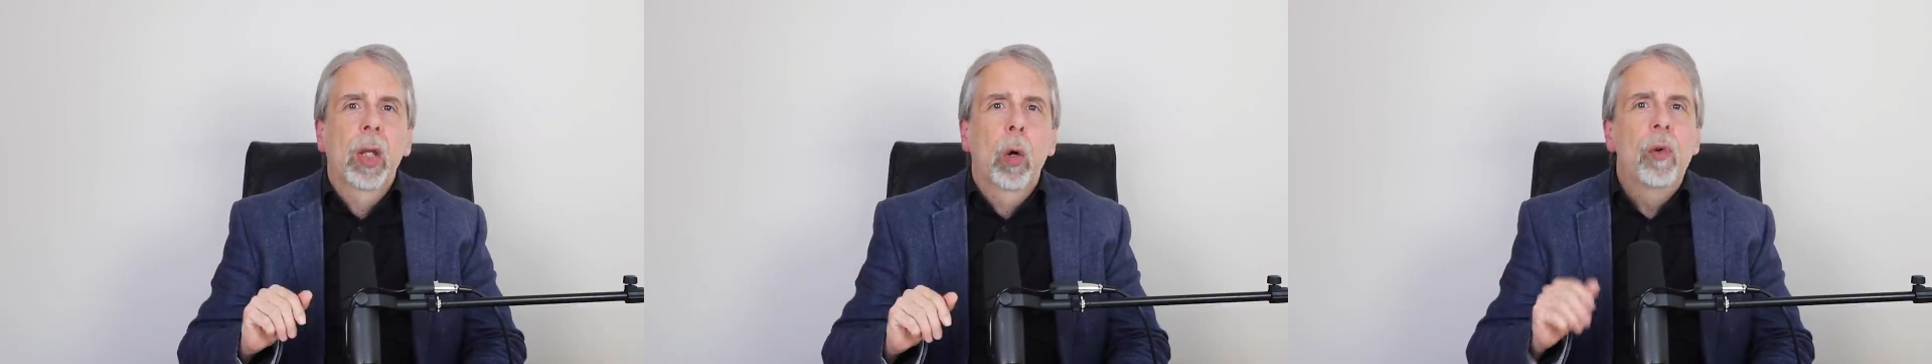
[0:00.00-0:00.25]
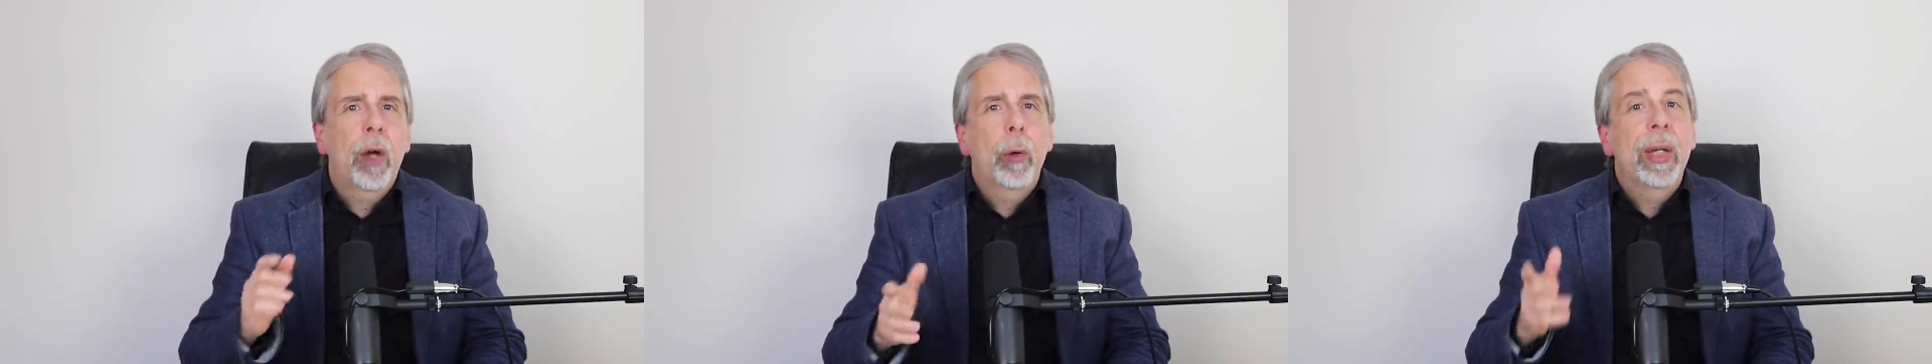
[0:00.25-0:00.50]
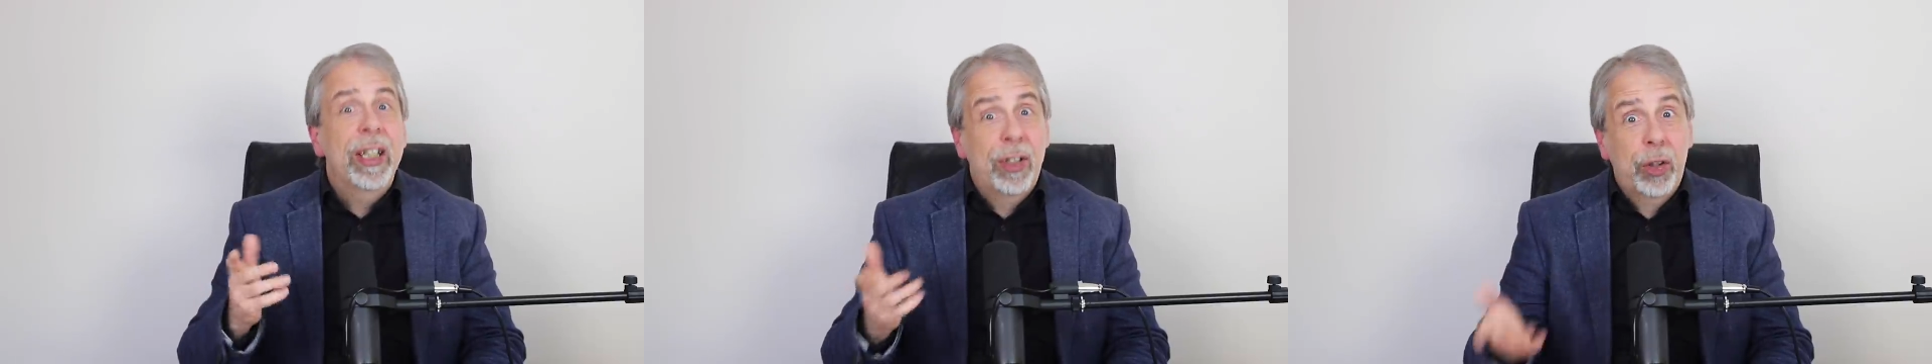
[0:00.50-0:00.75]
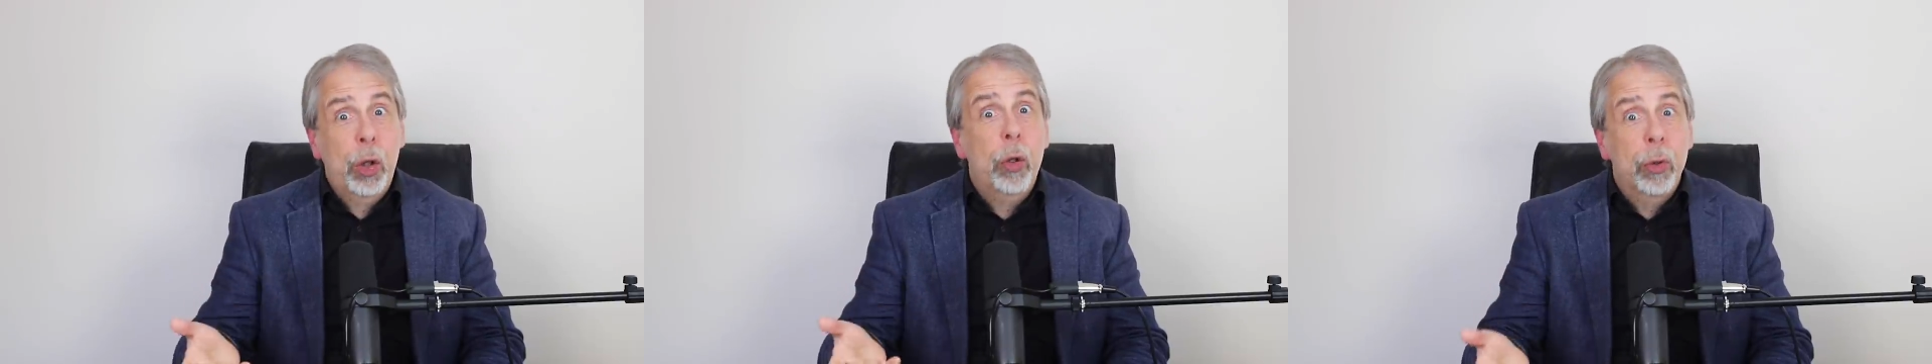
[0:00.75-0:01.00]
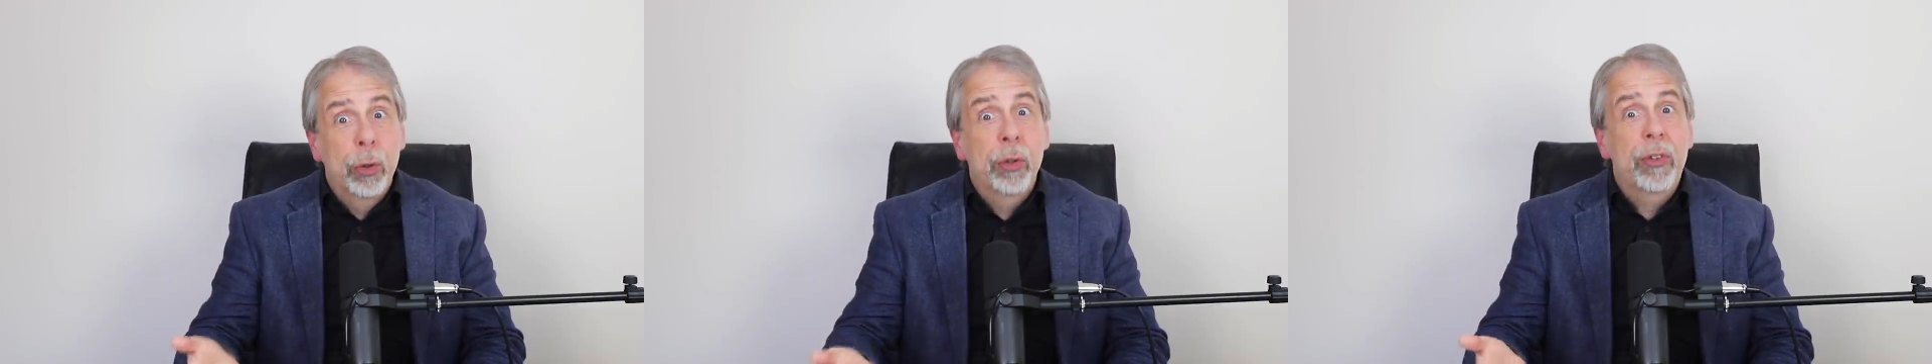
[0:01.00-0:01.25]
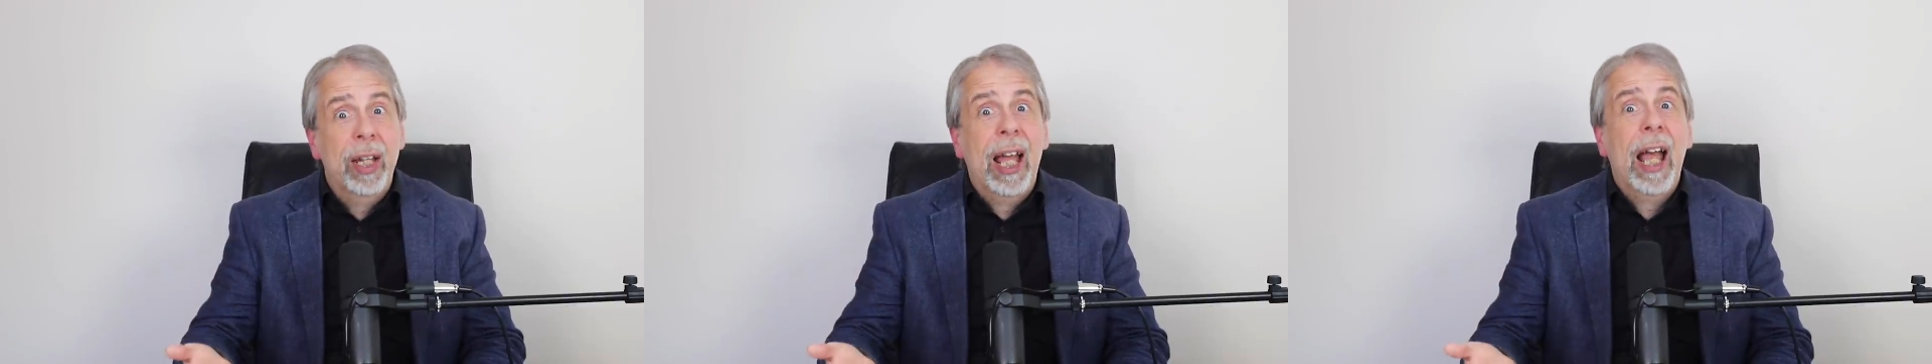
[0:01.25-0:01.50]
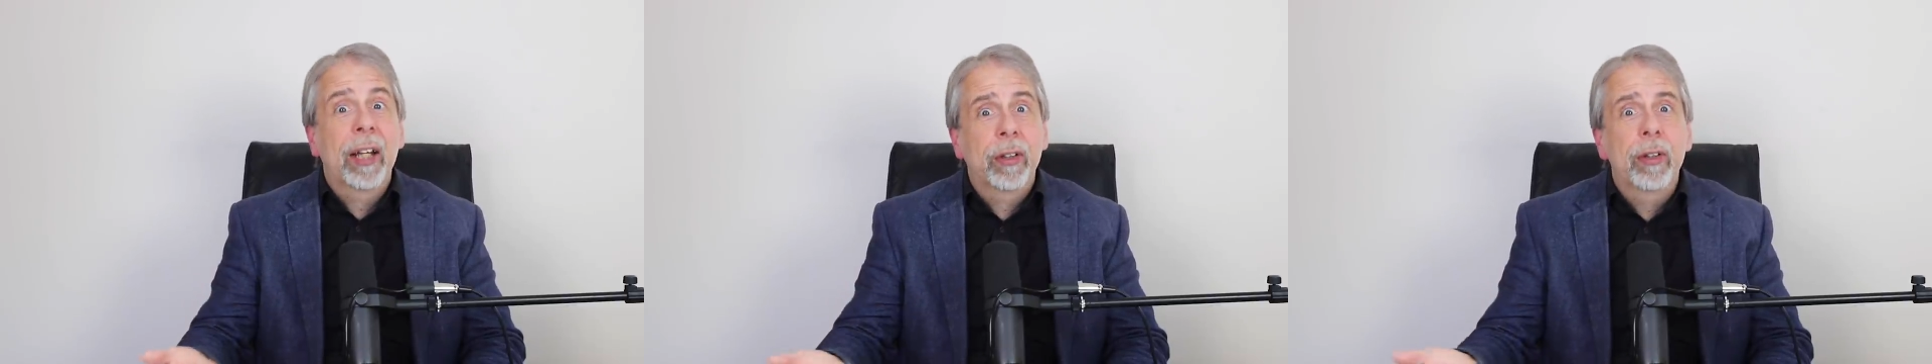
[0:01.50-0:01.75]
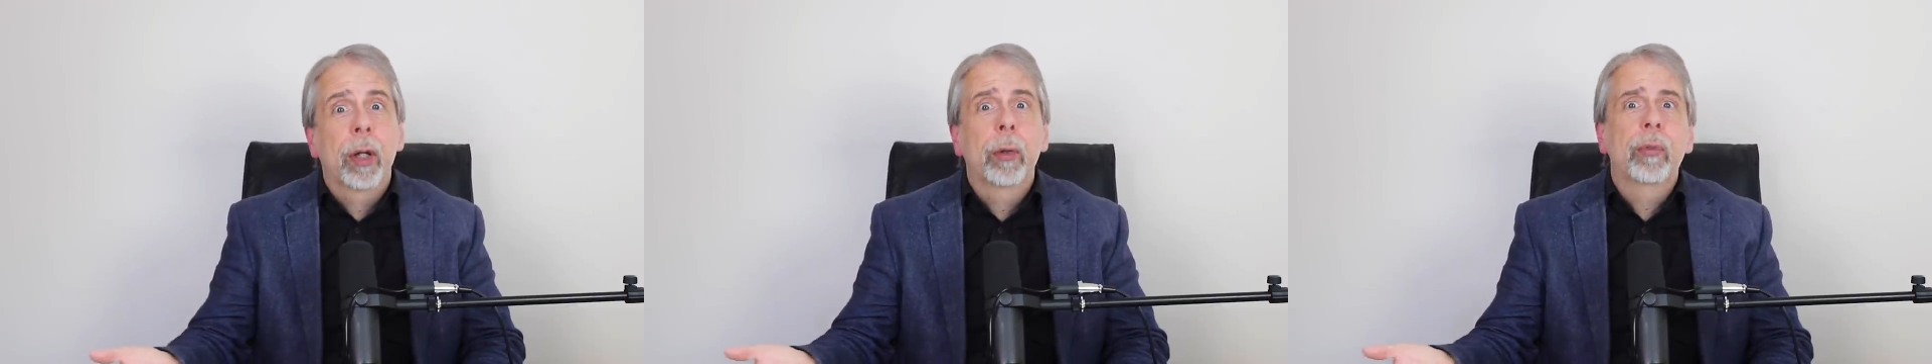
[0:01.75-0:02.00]
Although he should
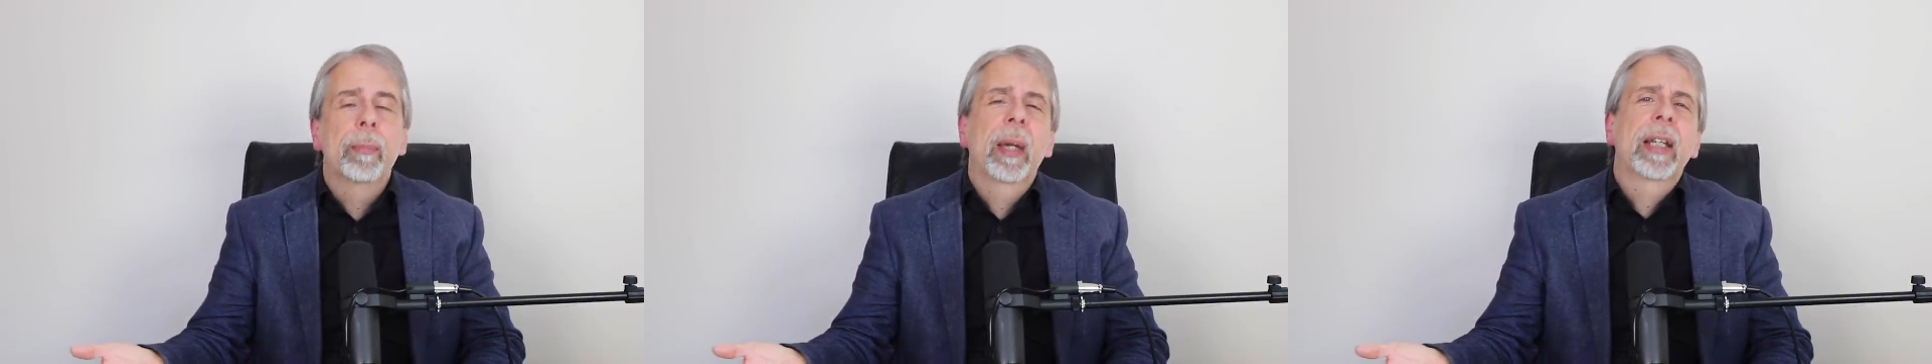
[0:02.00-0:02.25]
add a note